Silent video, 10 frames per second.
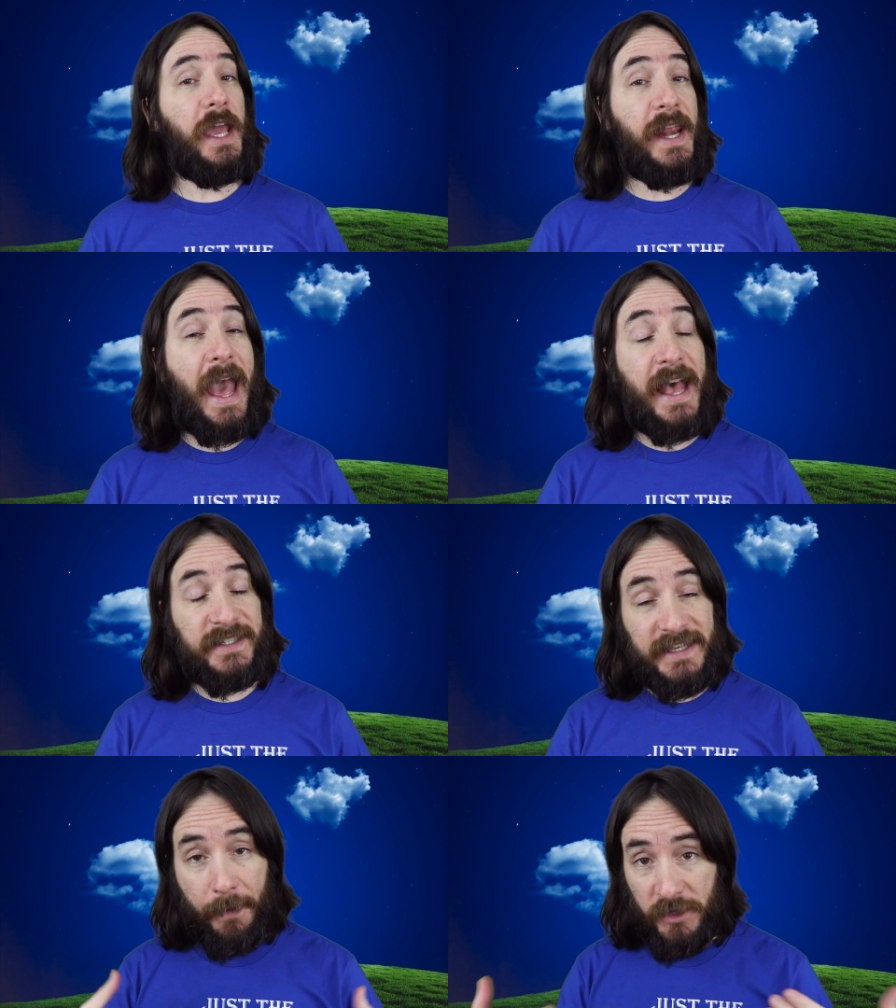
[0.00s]
it
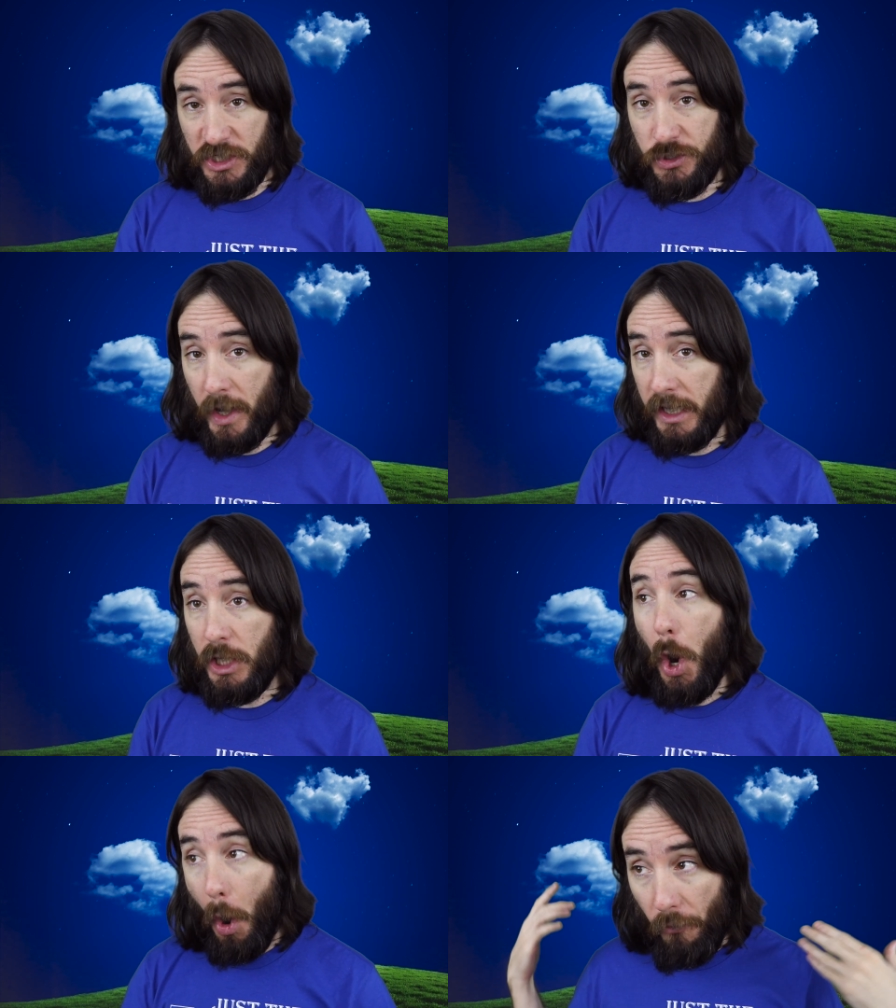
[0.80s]
has
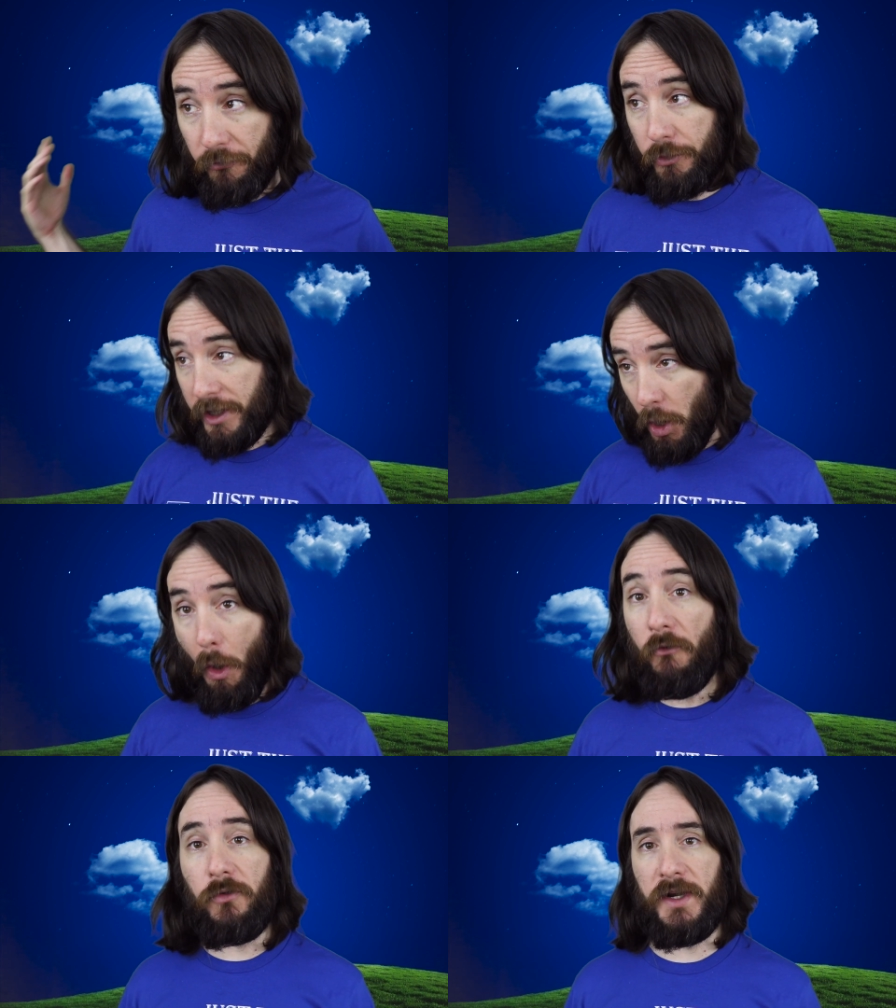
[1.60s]
demonstrated over and
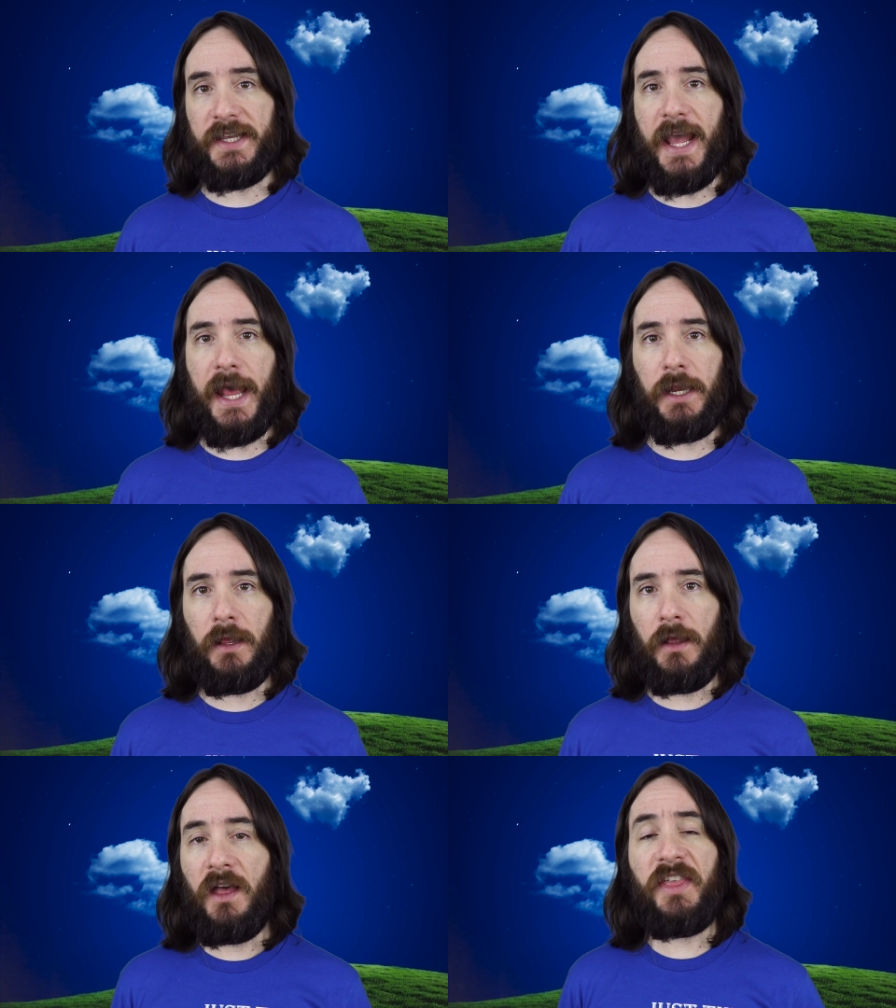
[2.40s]
over again
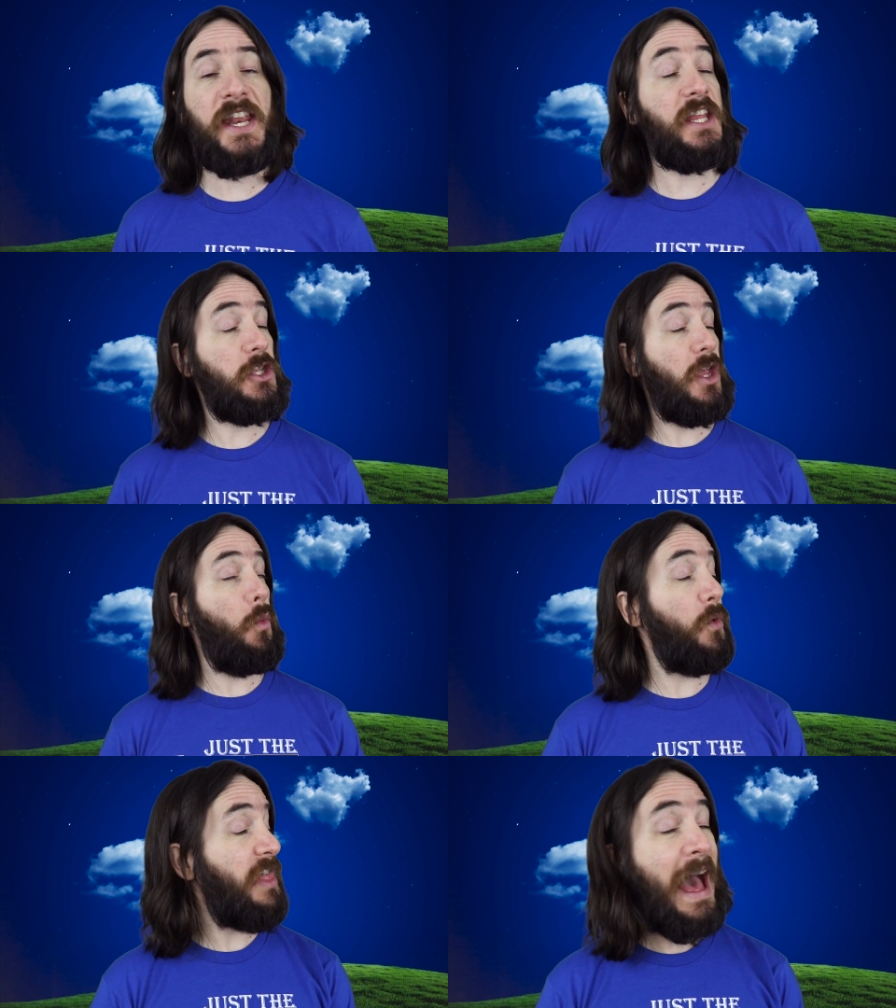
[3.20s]
that it,
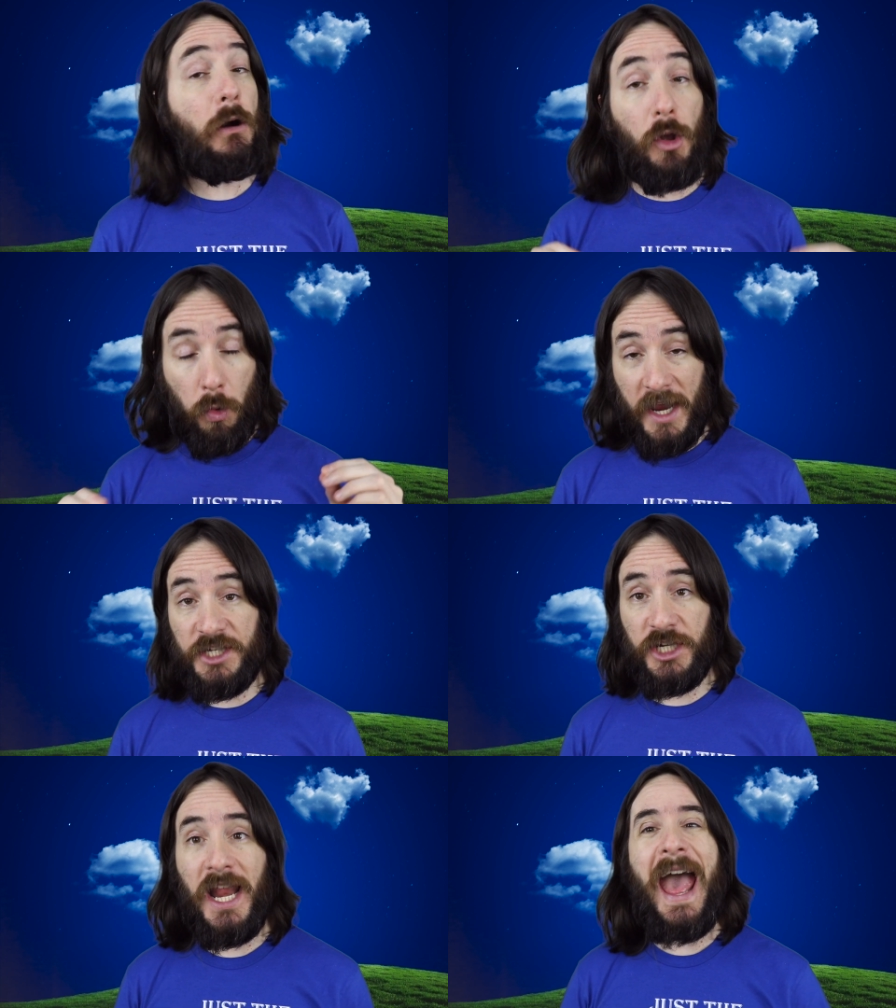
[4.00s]
without
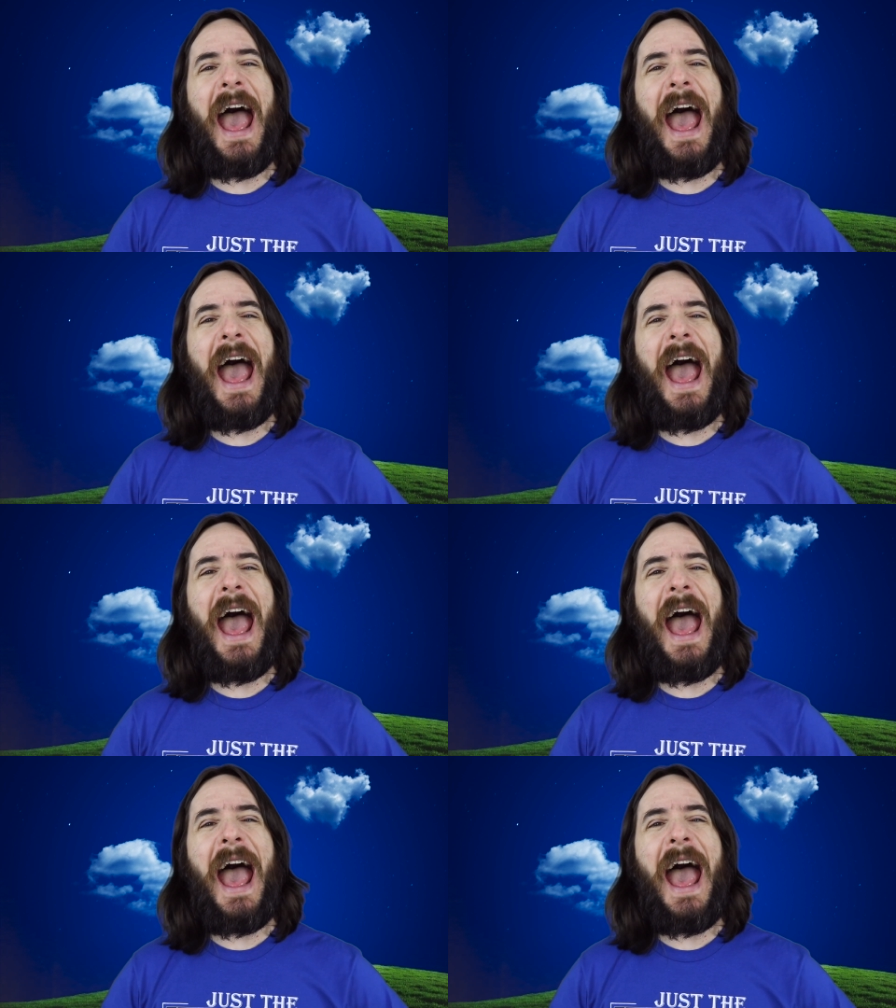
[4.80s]
question,